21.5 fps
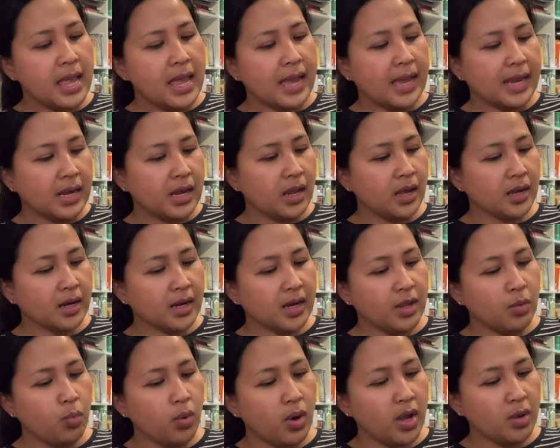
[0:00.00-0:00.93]
And luckily
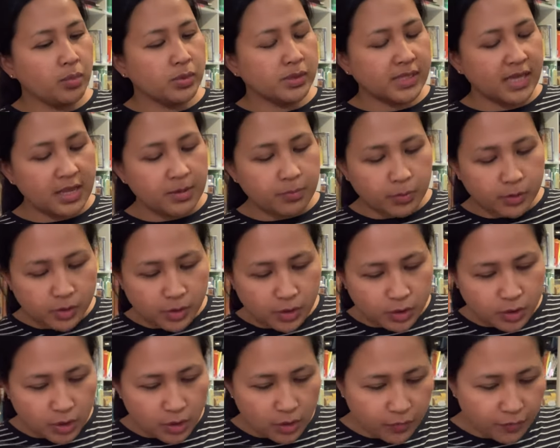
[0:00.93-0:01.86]
what I was able to
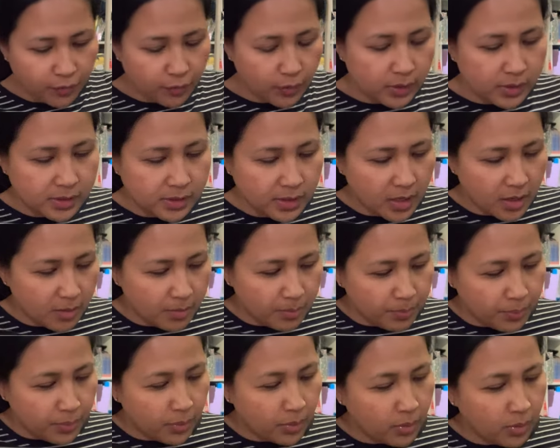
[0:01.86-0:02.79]
do, for
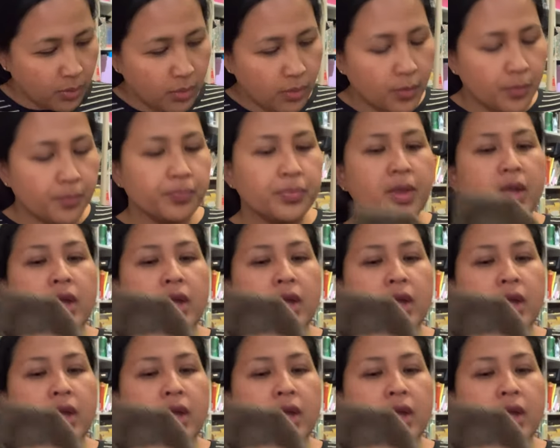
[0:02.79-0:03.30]
example,